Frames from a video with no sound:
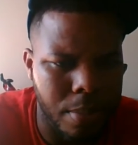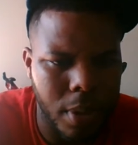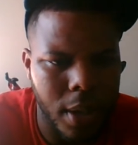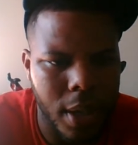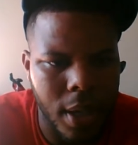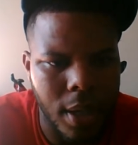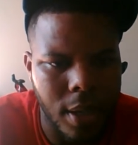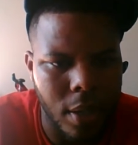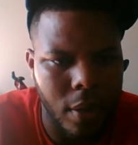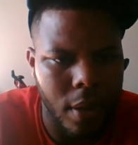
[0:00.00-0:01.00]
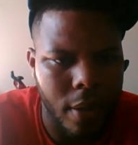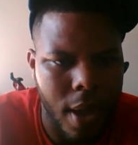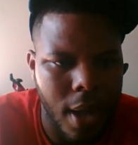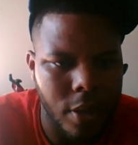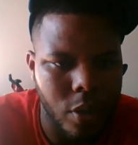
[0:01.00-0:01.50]
play during
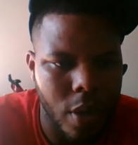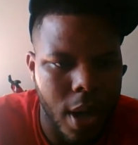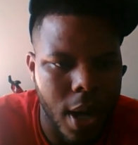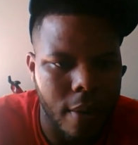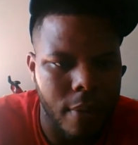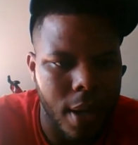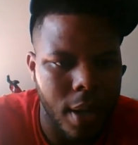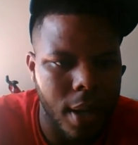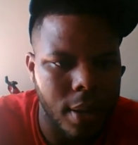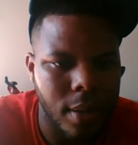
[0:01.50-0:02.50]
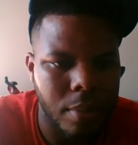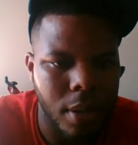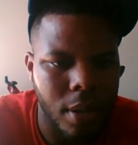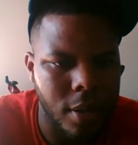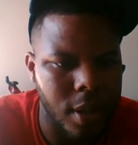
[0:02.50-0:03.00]
that drive that got
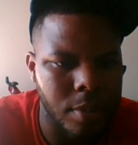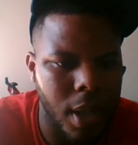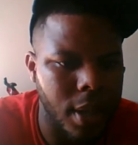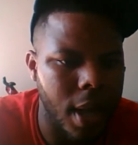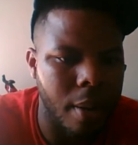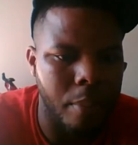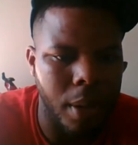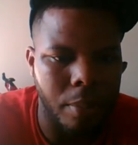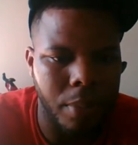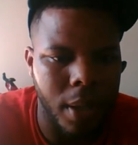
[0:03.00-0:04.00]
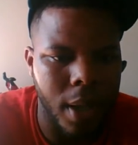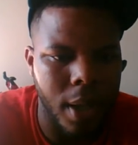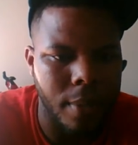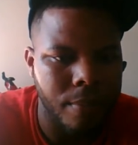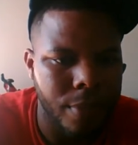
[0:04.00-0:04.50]
them in there? It seems like they had a big
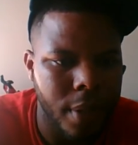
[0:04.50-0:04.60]
play